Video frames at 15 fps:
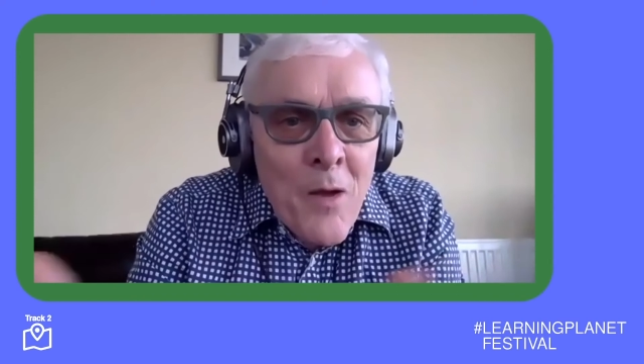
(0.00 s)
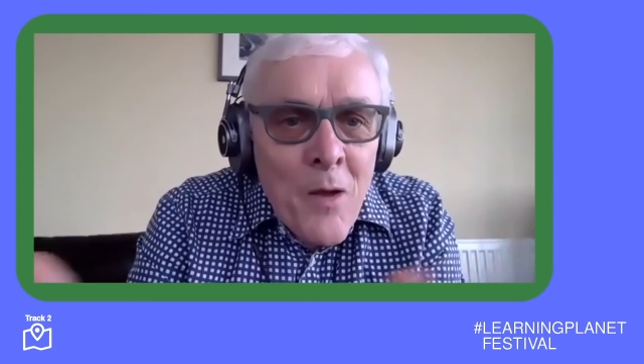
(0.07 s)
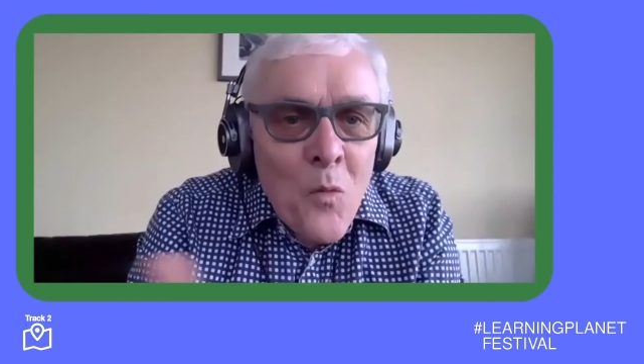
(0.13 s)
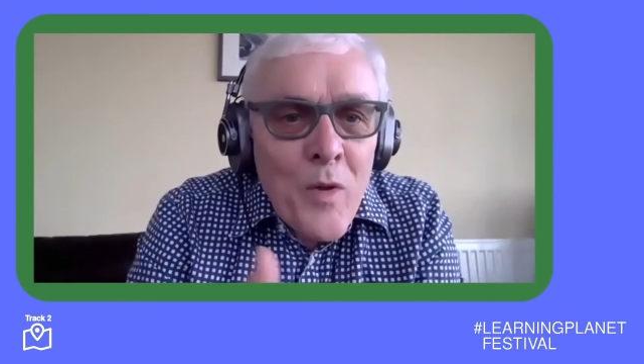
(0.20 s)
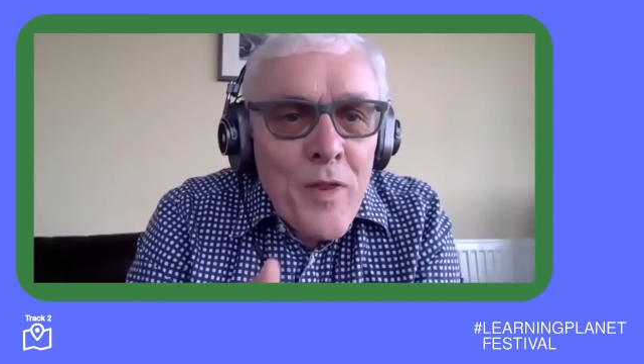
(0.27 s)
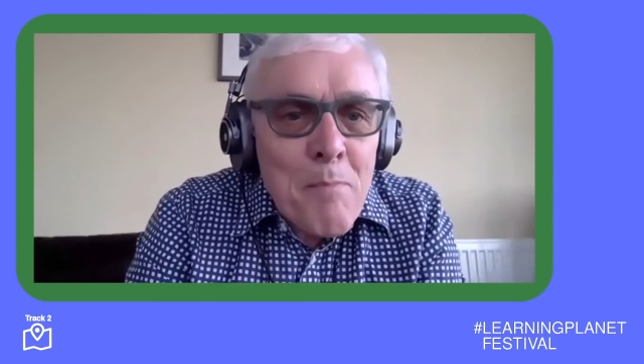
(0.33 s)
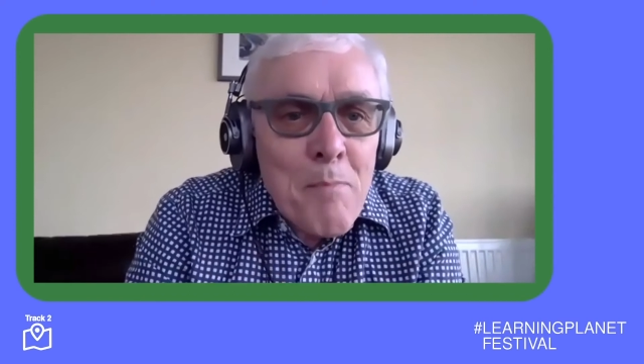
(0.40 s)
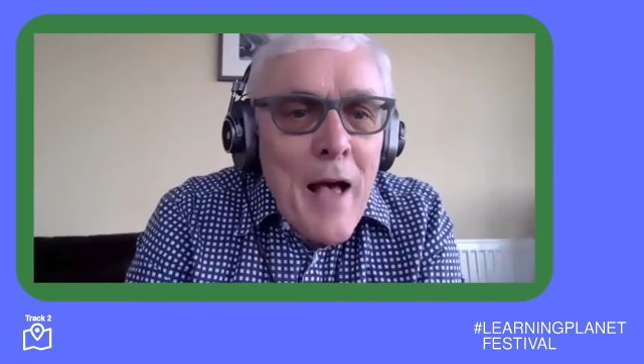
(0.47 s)

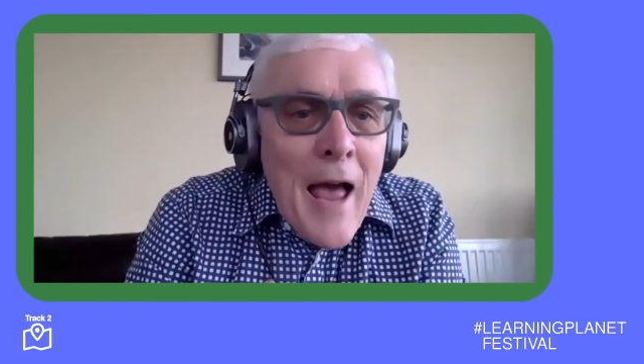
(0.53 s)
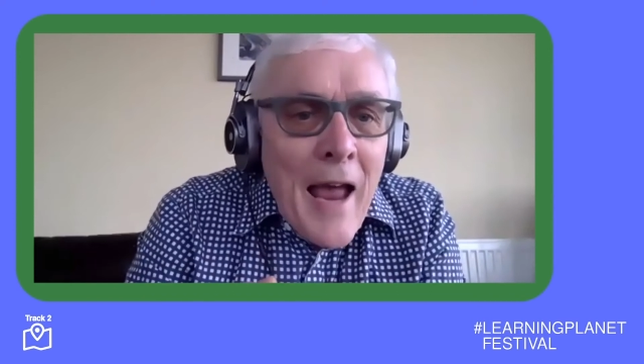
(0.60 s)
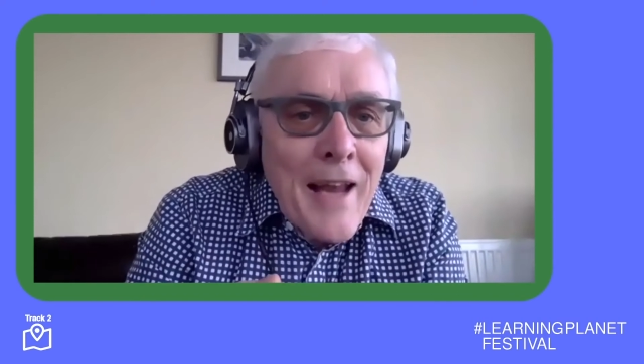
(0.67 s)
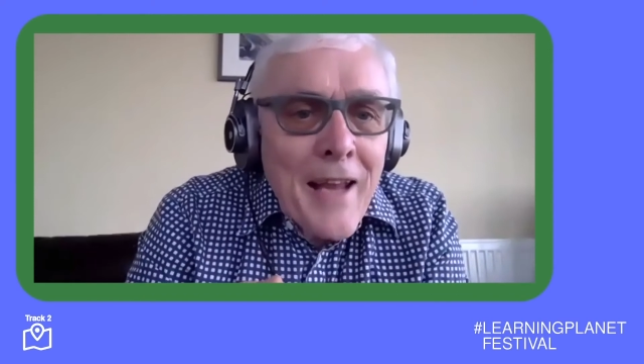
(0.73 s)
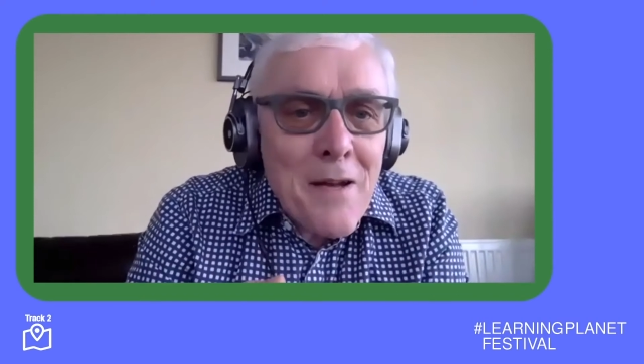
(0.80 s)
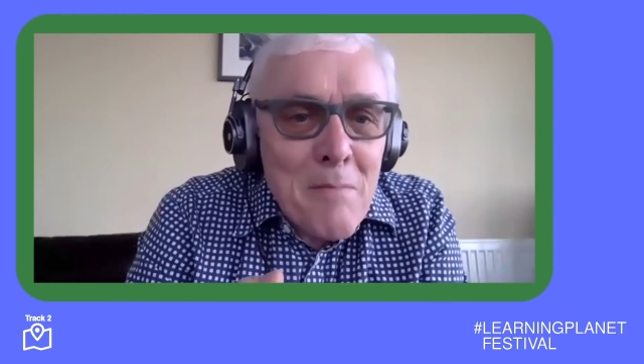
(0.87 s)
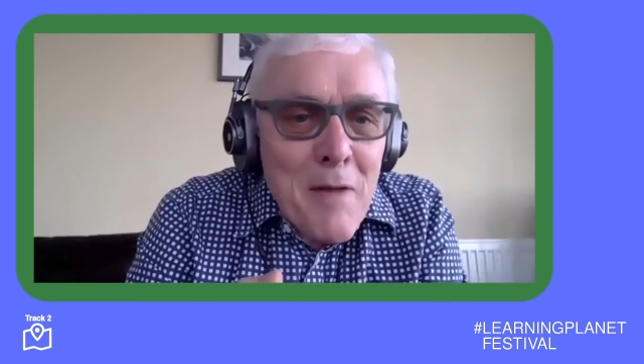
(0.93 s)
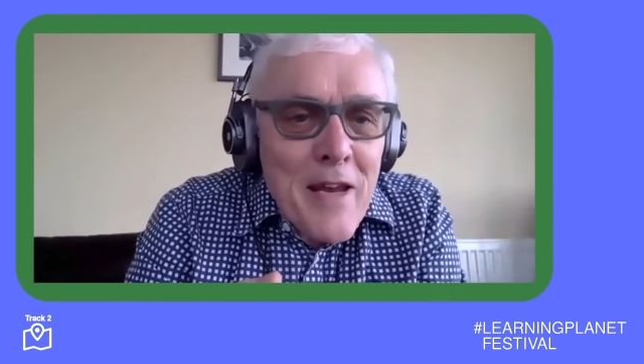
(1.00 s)
with a Black
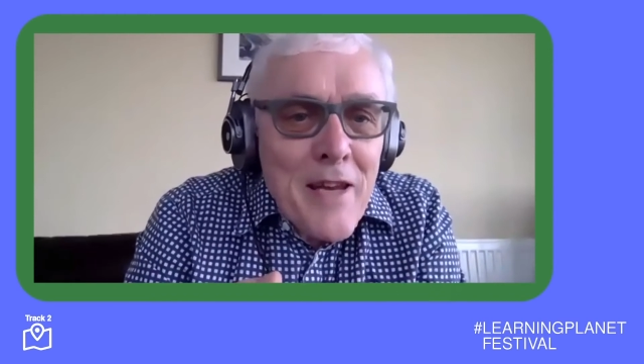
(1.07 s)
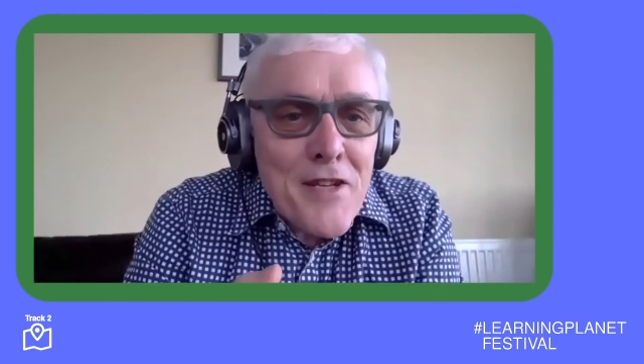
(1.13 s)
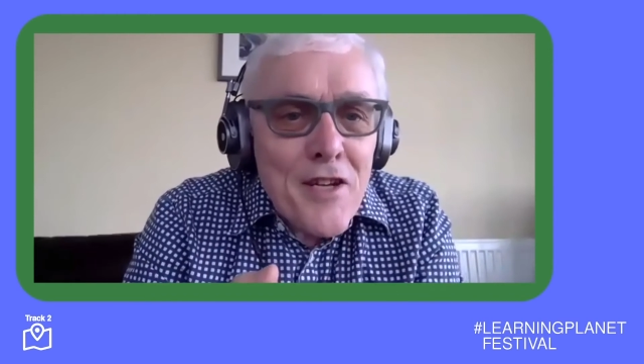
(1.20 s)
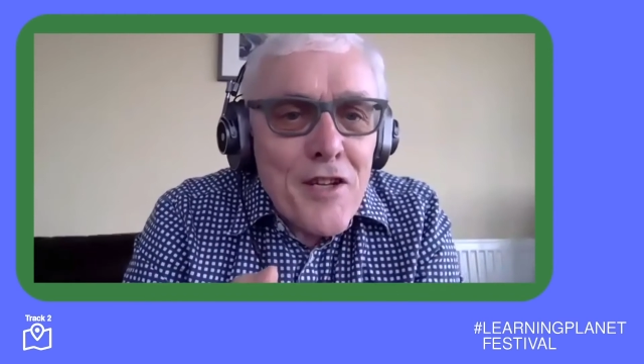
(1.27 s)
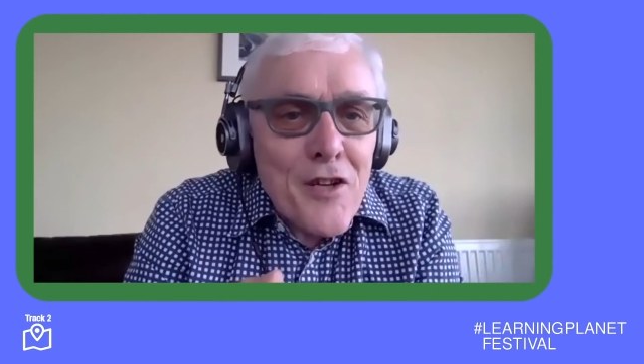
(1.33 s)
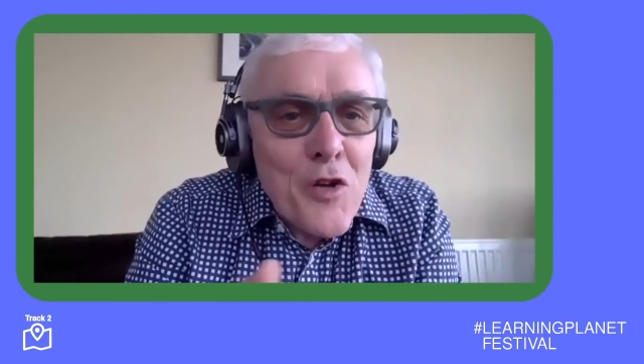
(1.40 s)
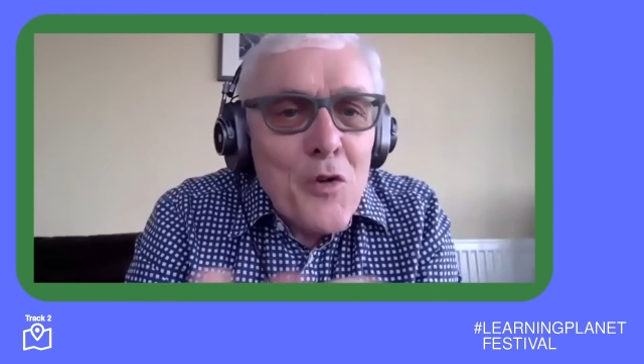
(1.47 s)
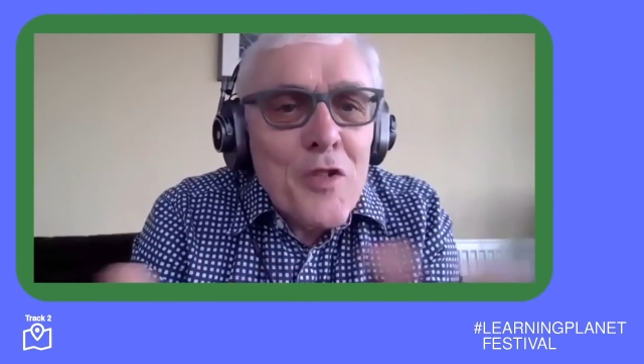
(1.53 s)

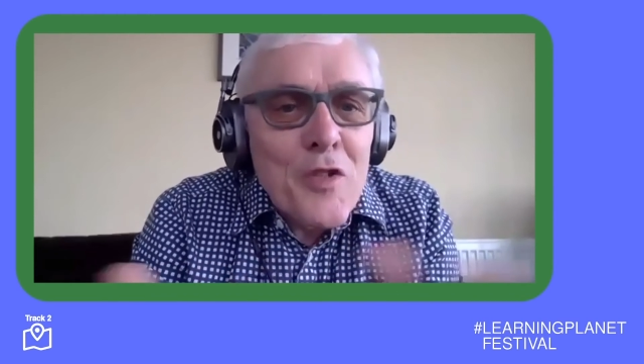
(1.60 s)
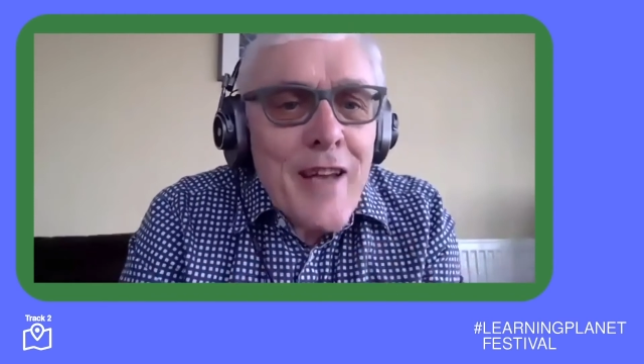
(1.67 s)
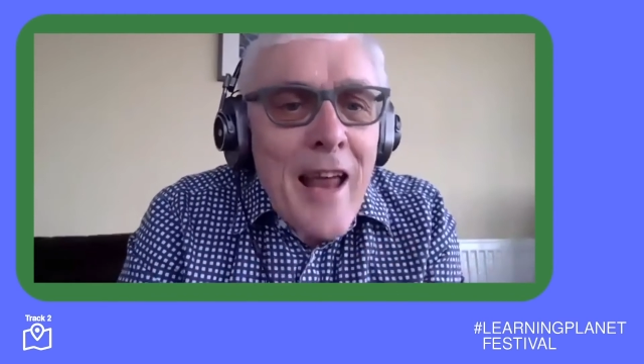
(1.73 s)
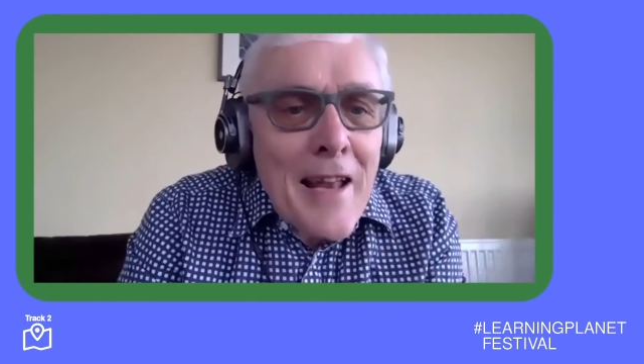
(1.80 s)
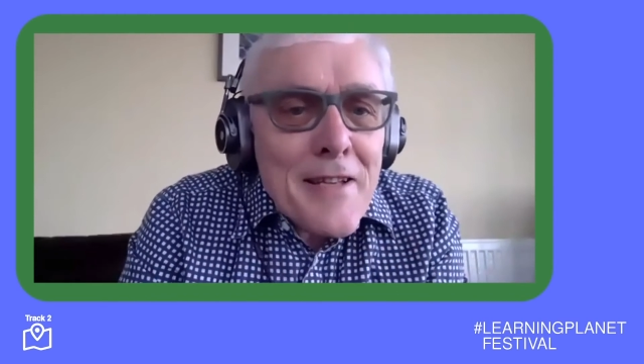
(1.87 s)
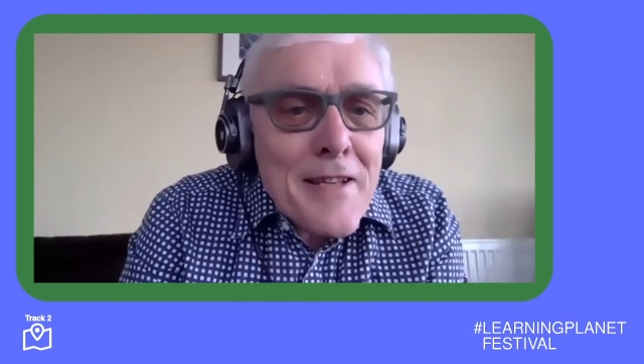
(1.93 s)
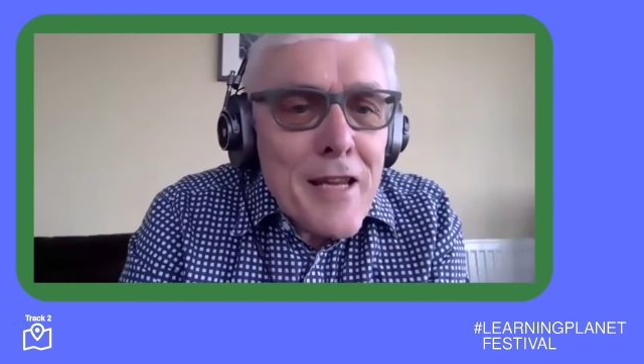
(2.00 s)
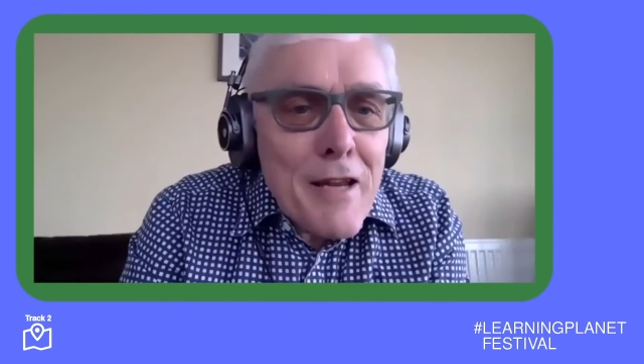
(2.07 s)
comedian who's an
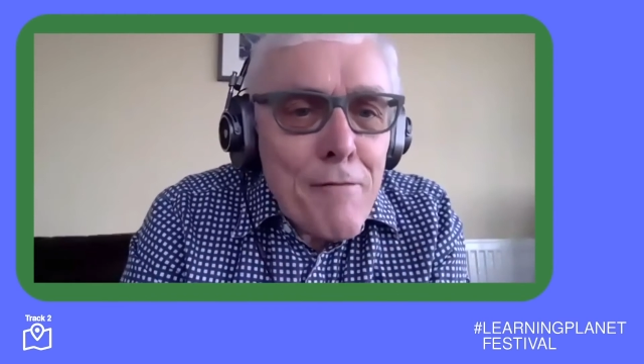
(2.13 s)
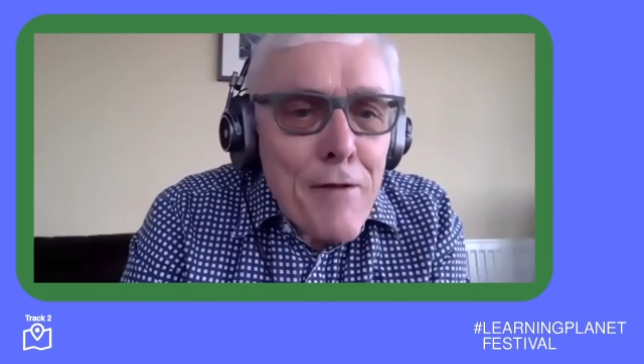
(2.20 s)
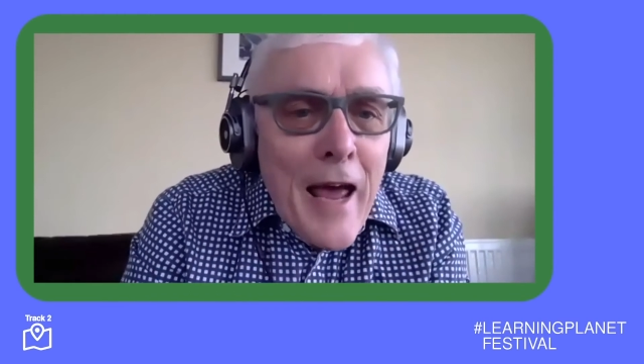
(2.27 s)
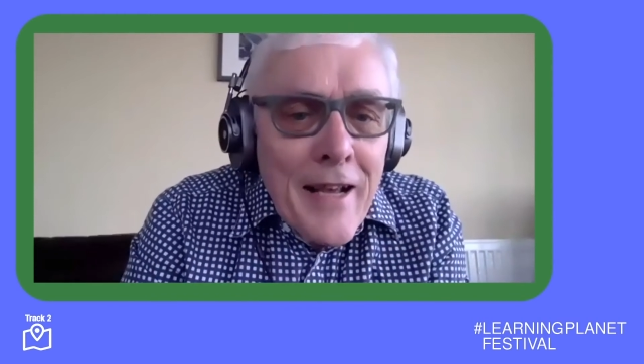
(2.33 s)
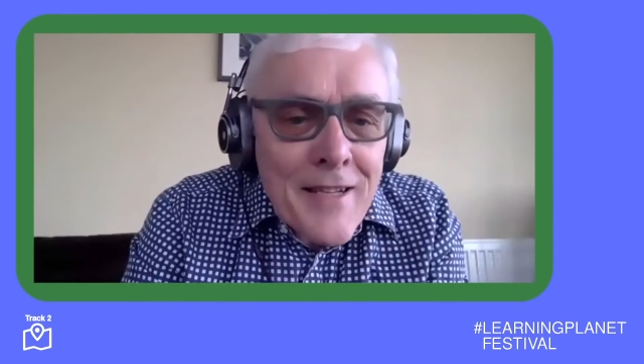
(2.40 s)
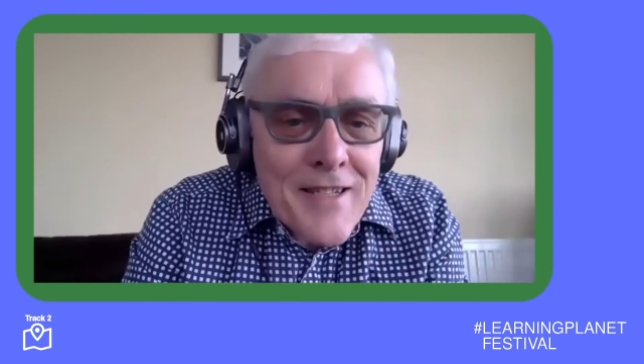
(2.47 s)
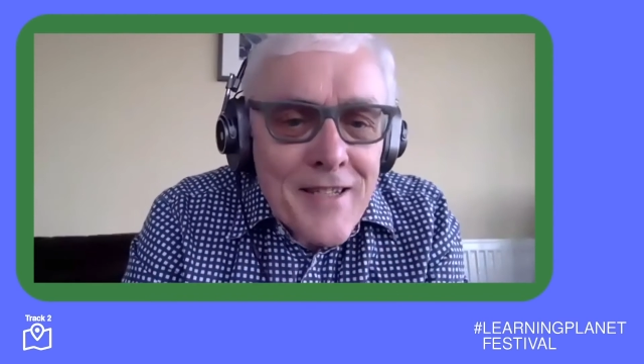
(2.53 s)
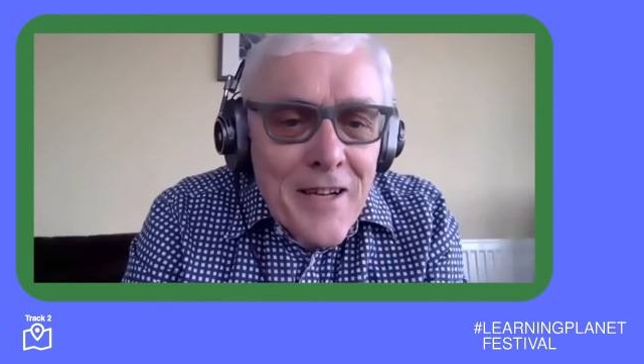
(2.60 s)

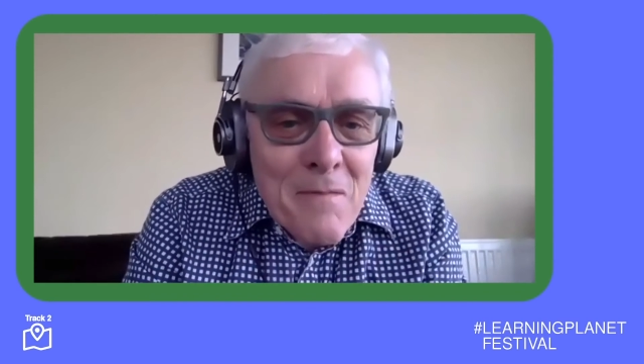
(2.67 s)
anti-vaxxer.